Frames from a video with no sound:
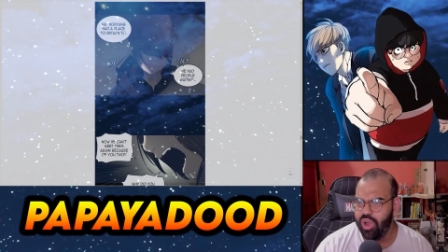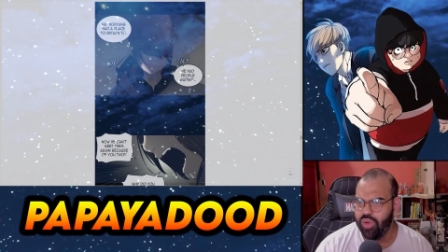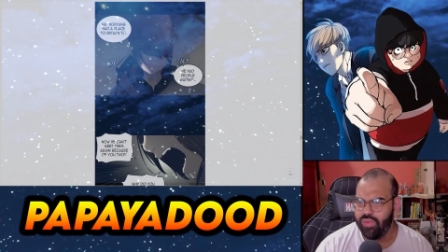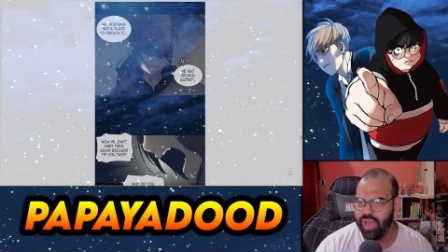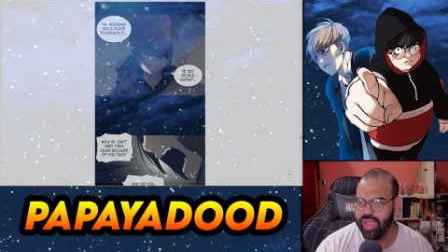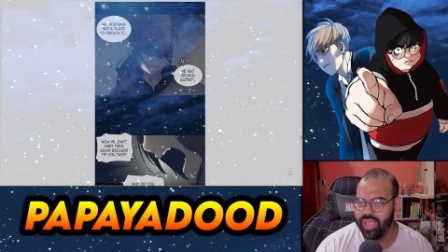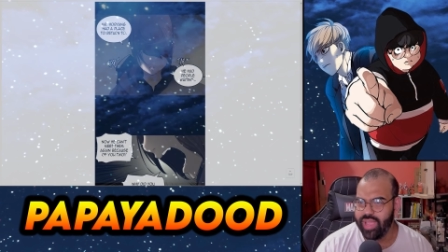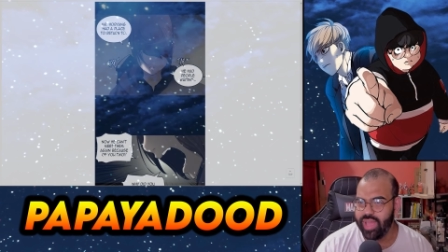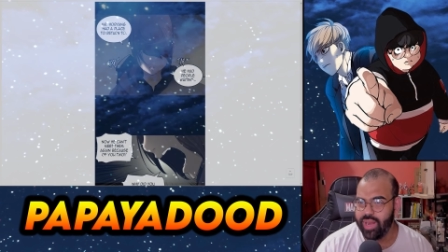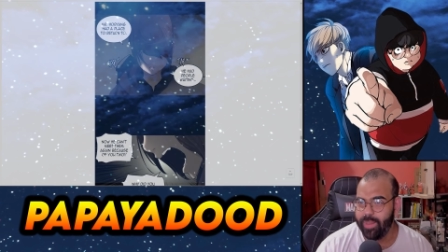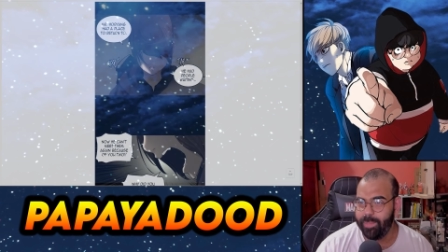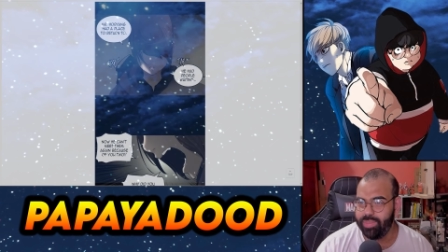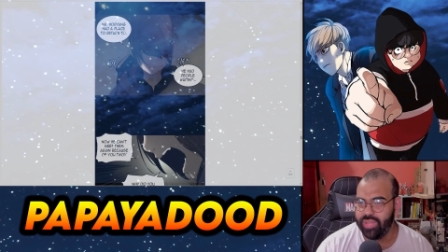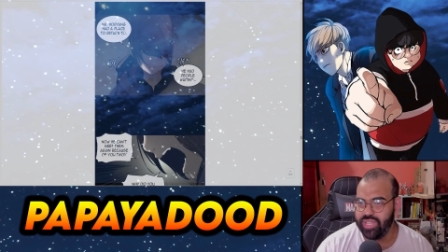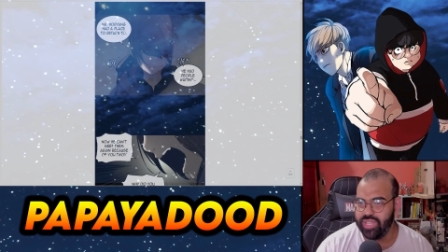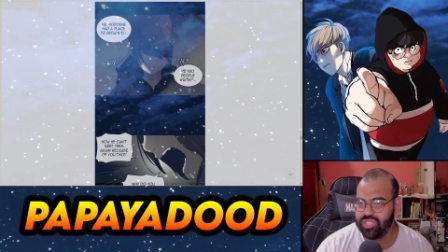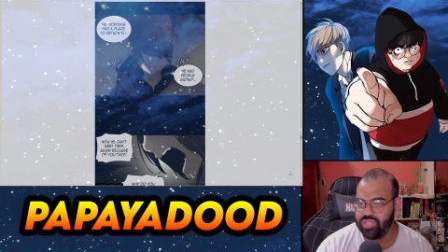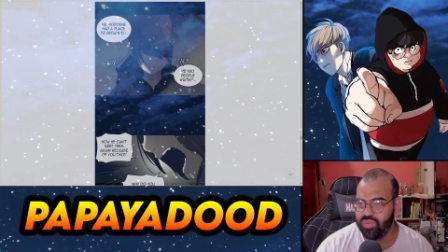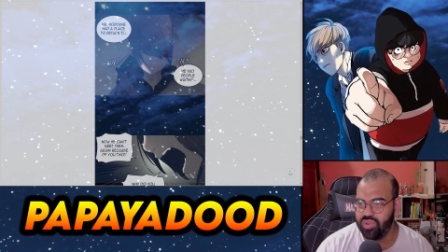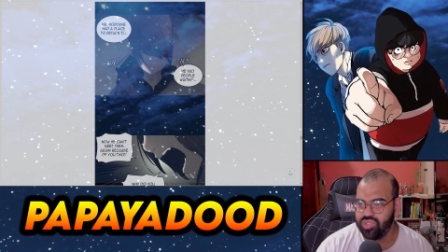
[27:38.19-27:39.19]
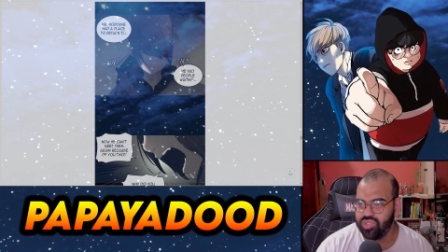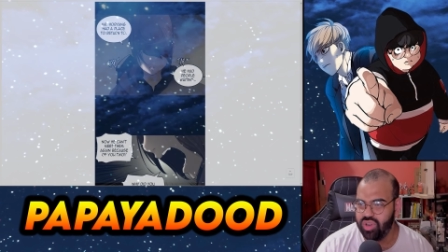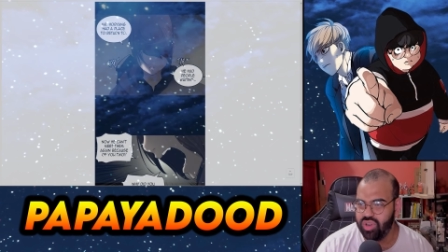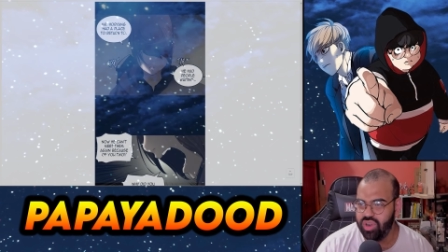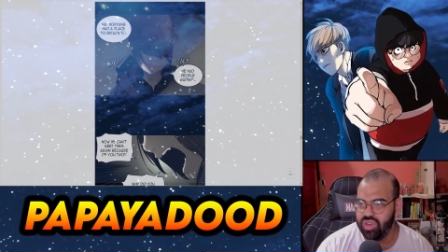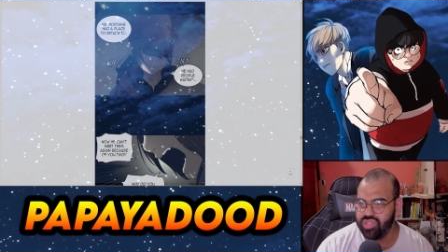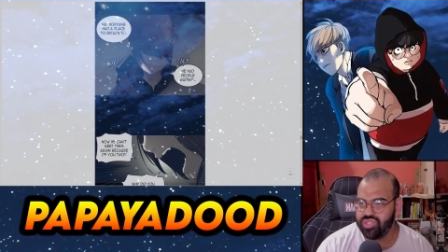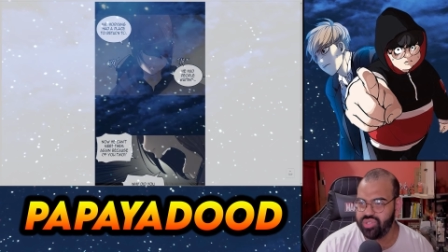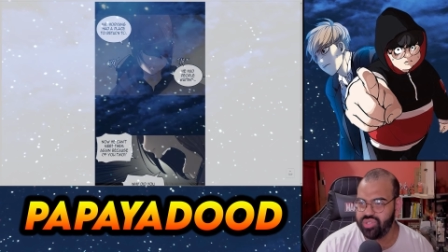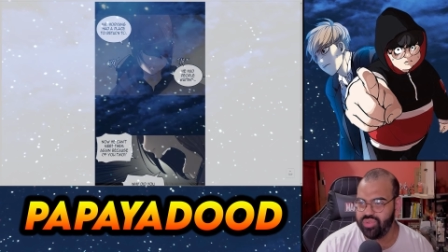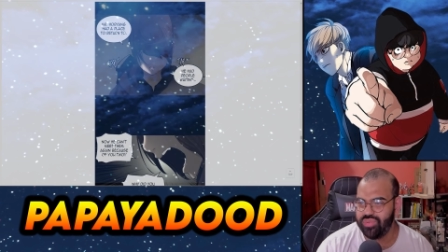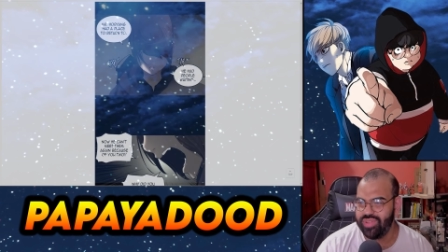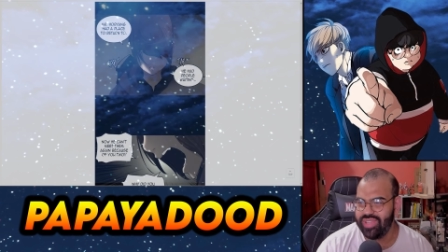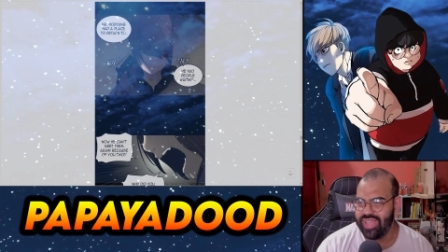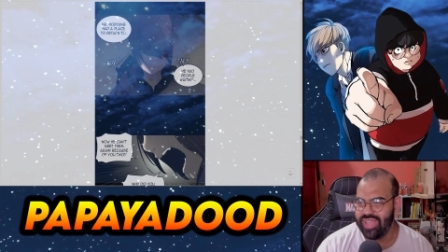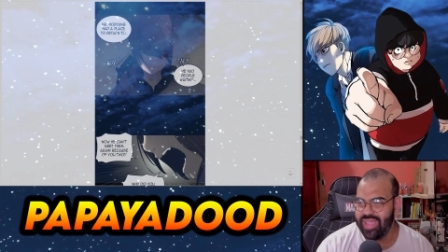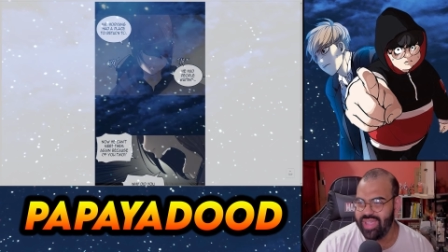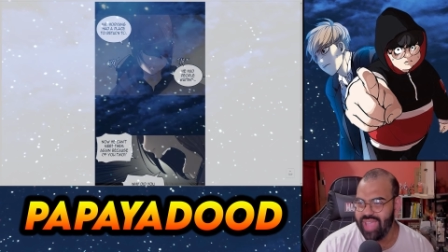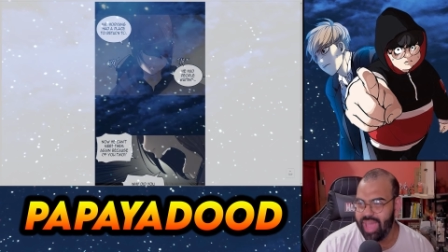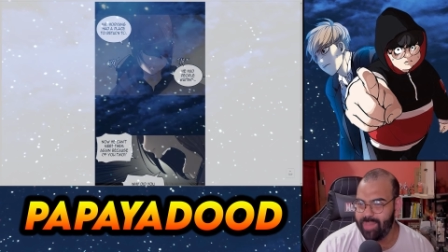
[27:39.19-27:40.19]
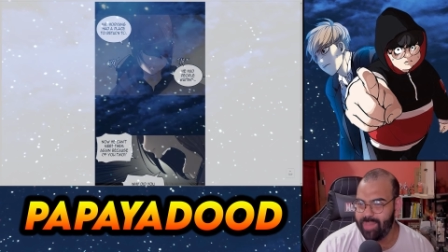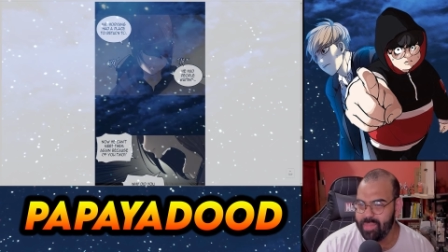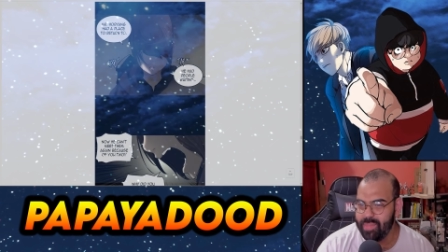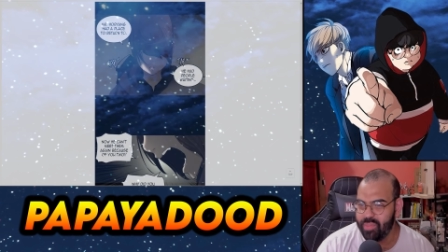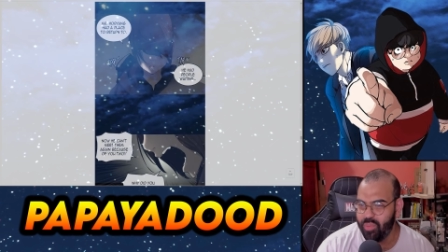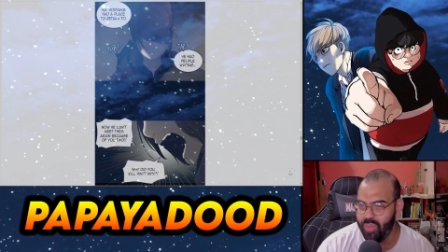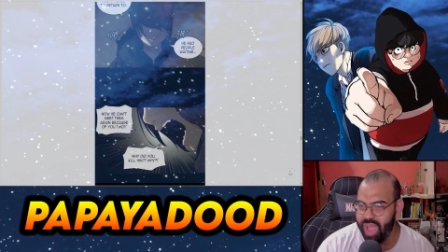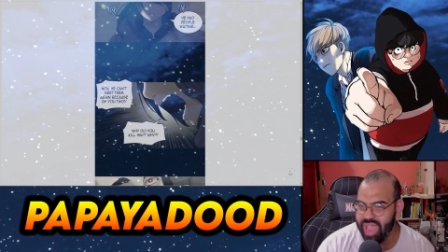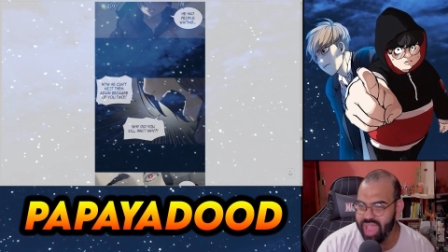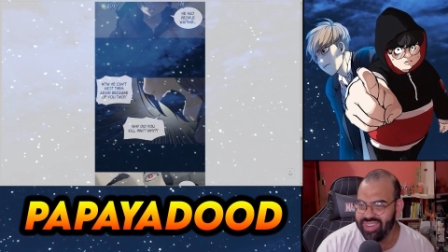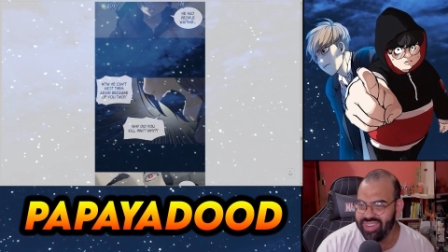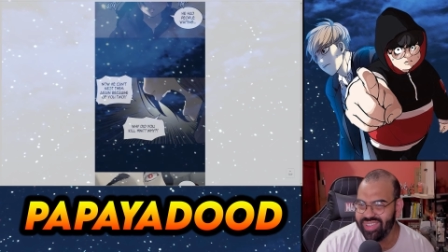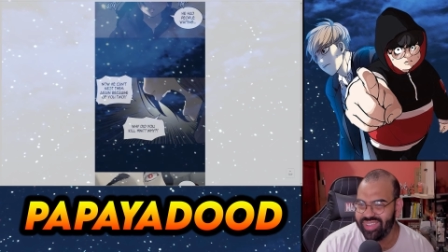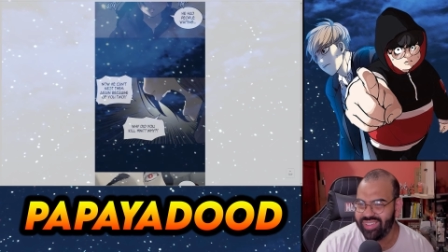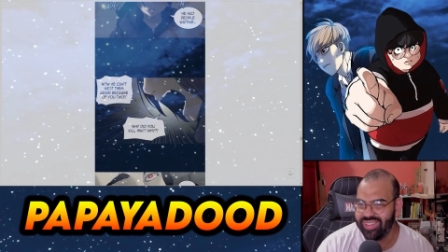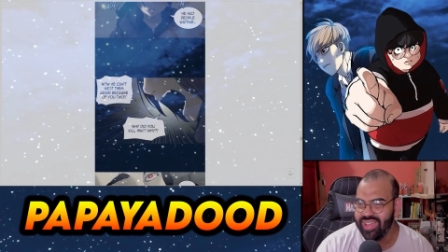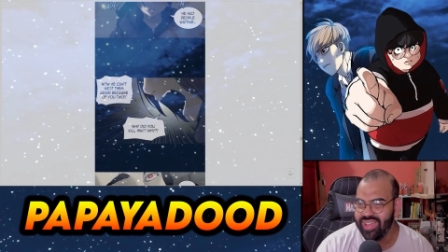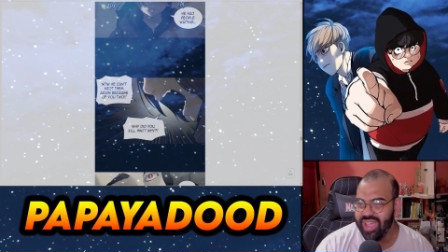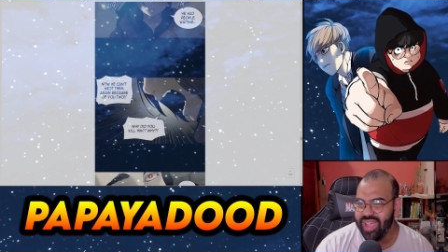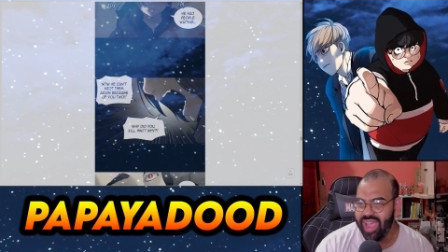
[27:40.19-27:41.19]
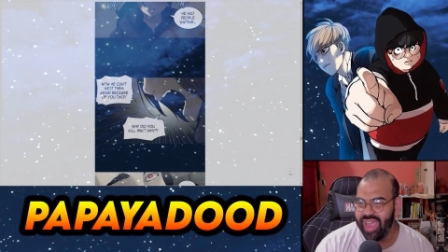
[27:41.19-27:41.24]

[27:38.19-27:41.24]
Horang had a place to return to. He, he had people waiting,